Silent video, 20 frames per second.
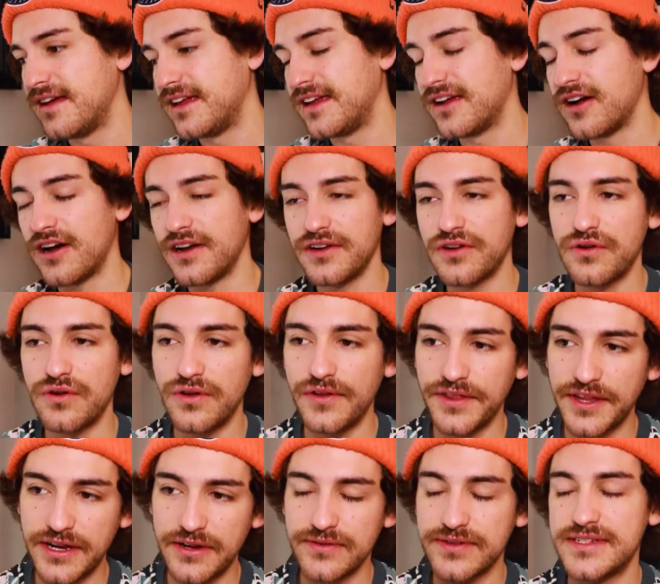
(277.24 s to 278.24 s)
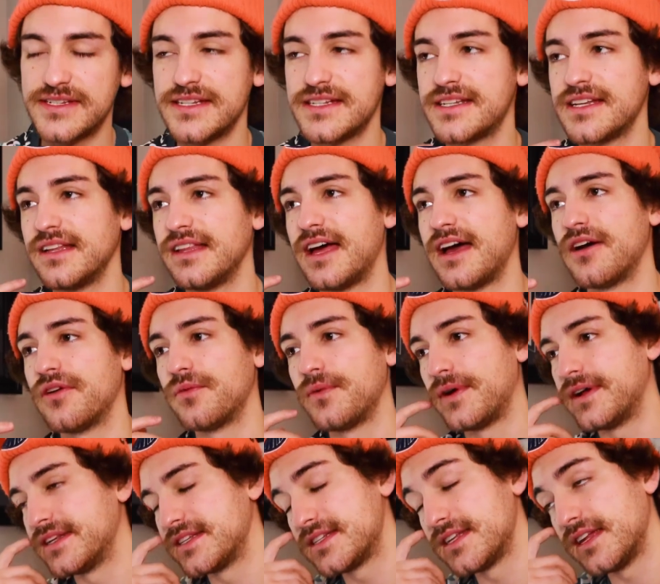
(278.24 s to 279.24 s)
He got a goal and then it was disallowed
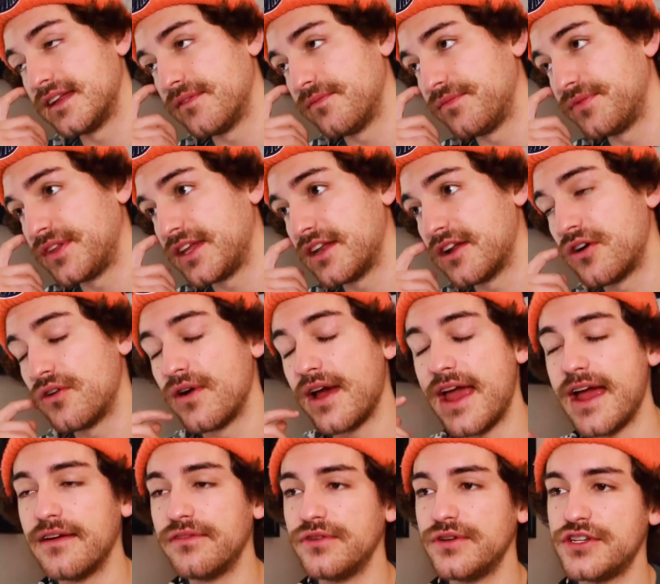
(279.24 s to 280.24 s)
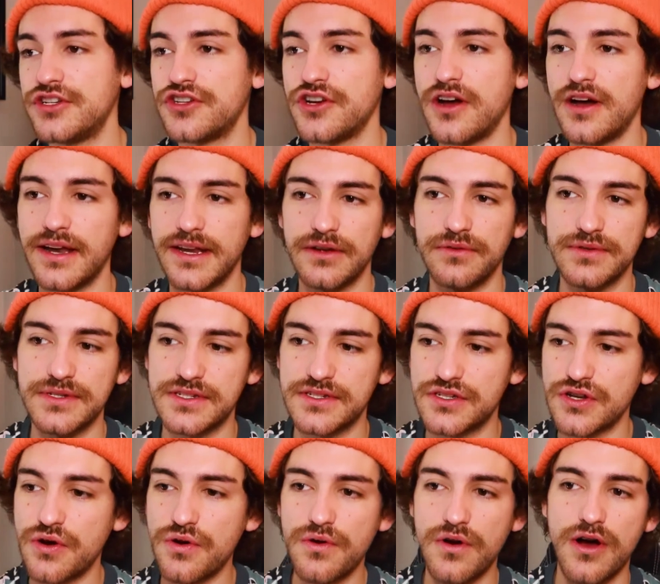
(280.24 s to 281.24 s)
once. And, every shot, it was
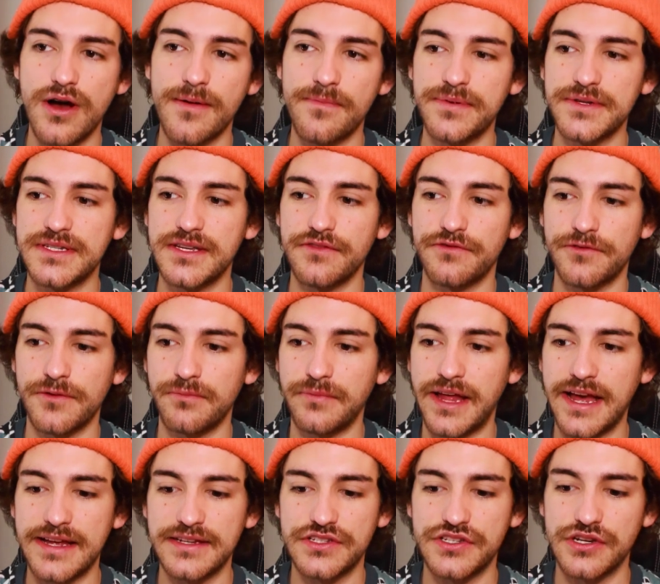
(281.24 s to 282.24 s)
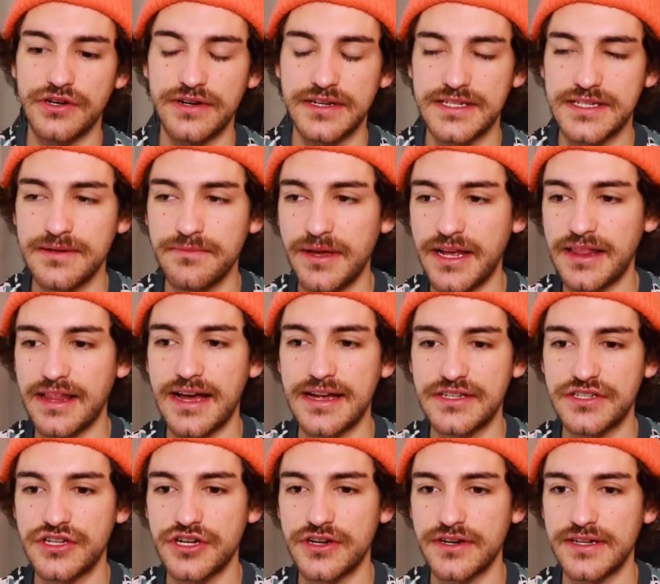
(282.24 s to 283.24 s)
so opposite from last year. It seemed like
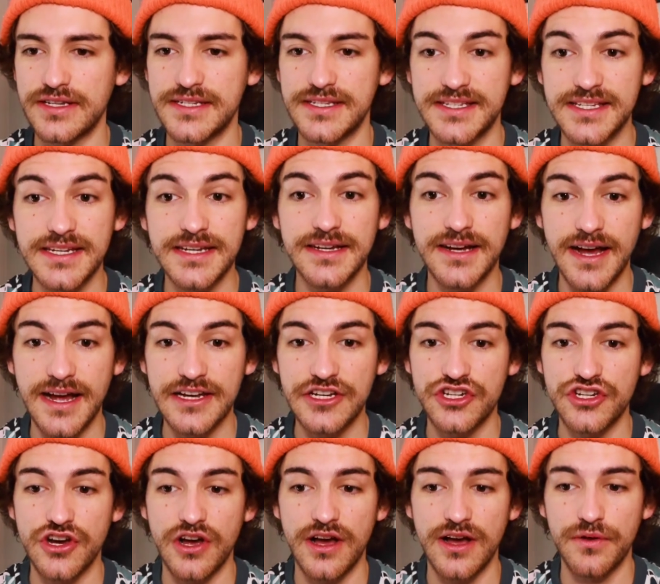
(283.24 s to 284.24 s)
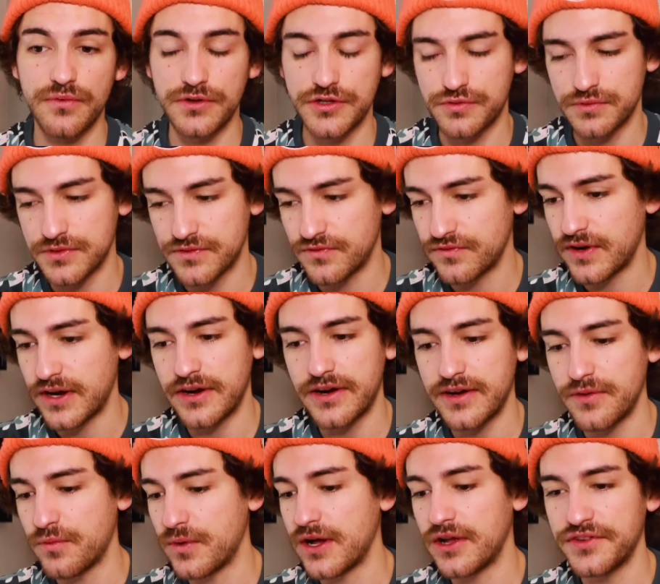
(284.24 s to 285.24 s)
last year his seeing eye shot, which was
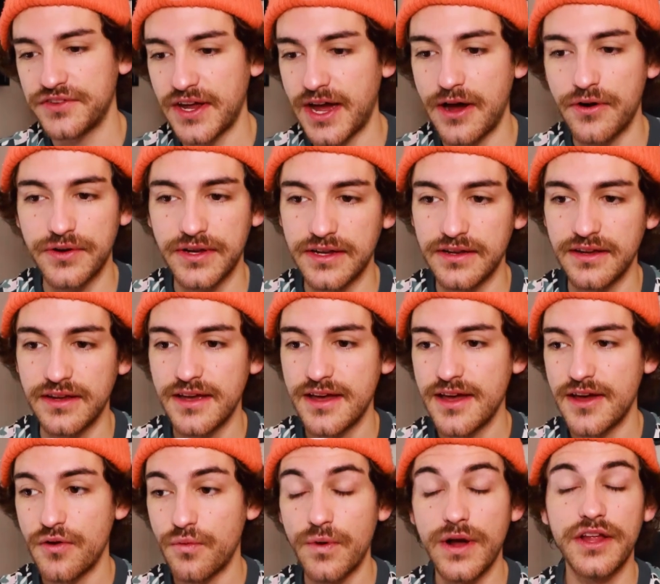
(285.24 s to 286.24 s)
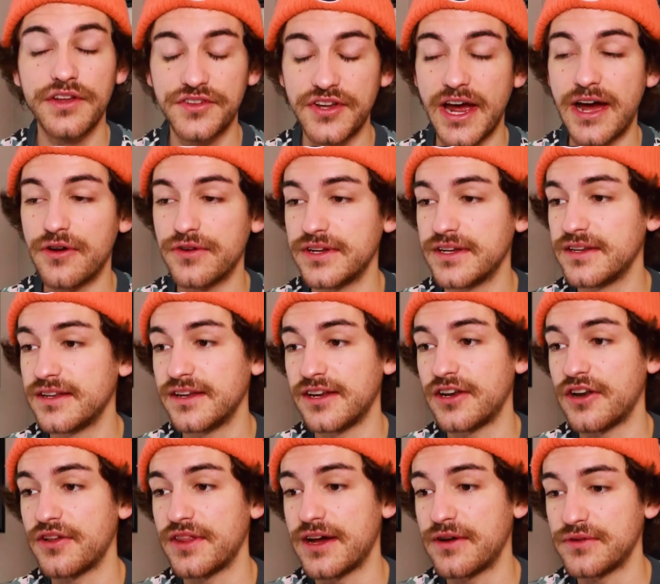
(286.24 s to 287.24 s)
very well touted, that
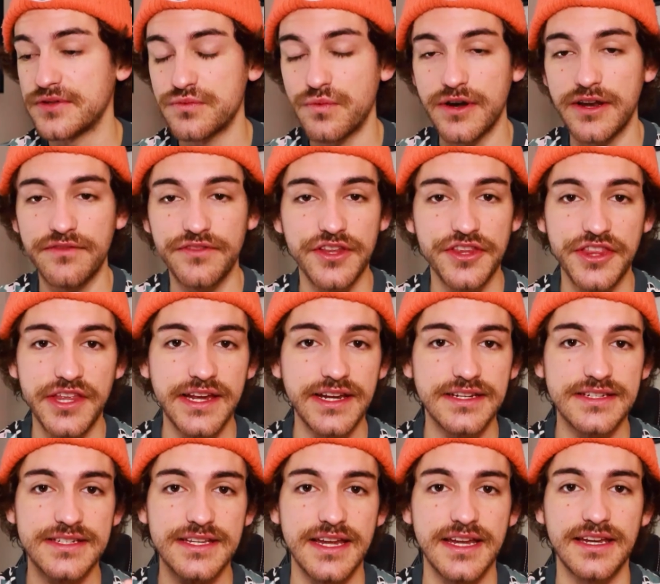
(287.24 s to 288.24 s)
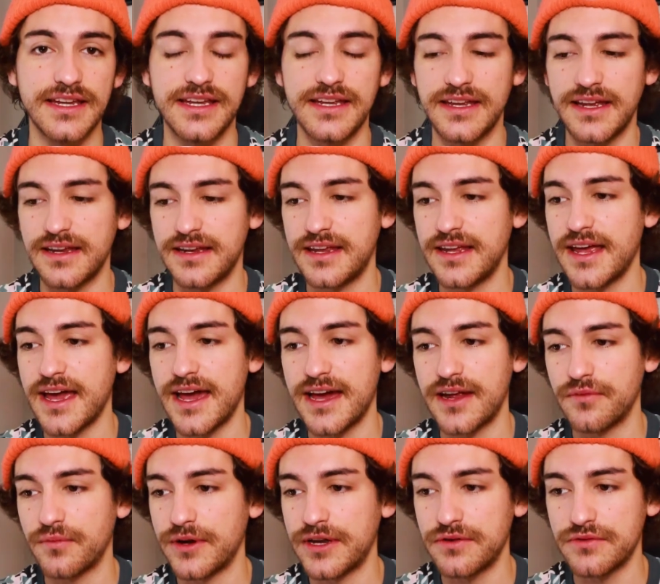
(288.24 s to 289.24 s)
was one of the things that he
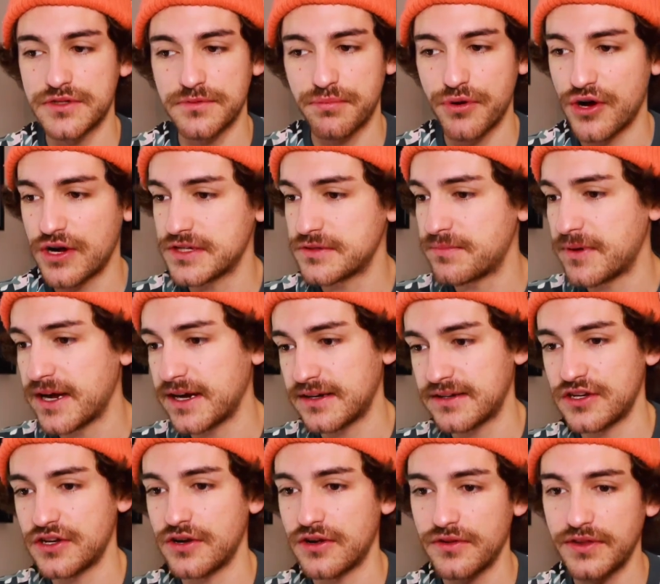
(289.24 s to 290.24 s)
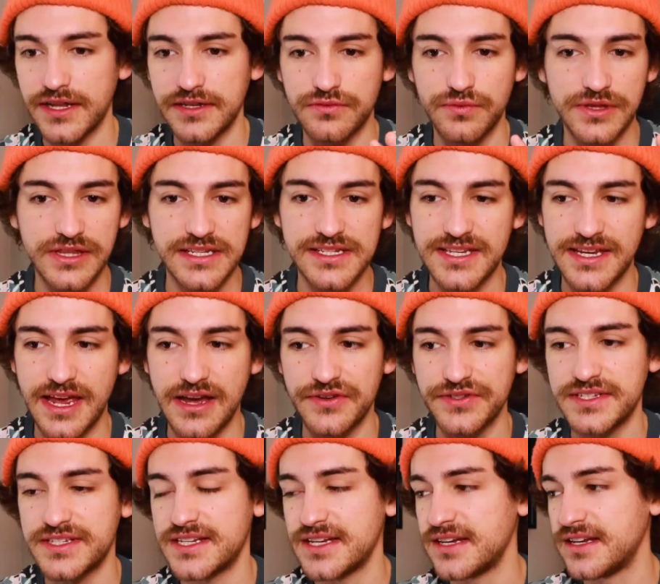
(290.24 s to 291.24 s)
had when he was a prospect. That's what the
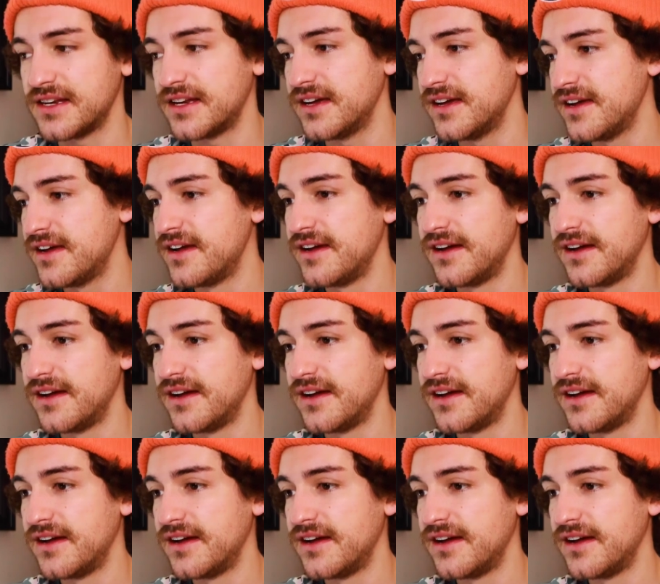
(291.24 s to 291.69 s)
scouts seen.